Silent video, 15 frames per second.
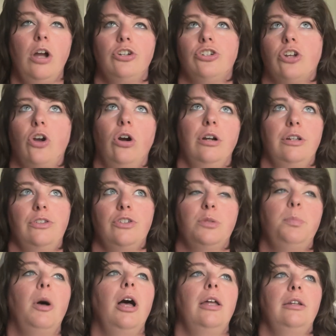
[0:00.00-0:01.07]
carded,
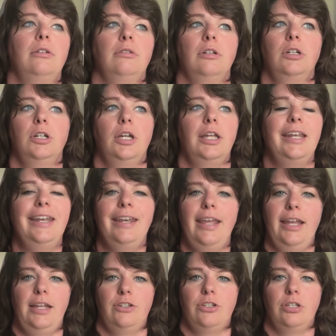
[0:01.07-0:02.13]
spun,
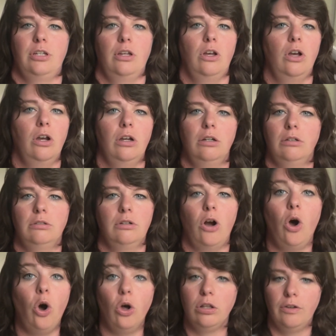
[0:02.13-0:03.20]
knit,
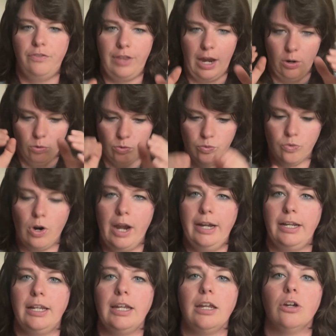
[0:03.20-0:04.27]
all of that right
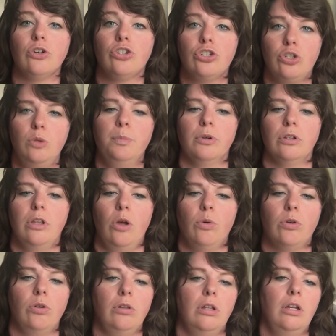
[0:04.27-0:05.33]
here, super
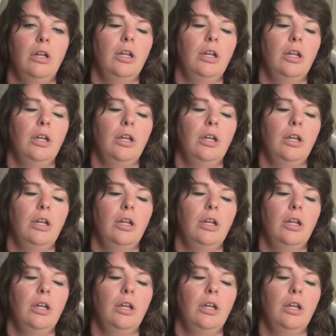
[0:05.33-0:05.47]
local.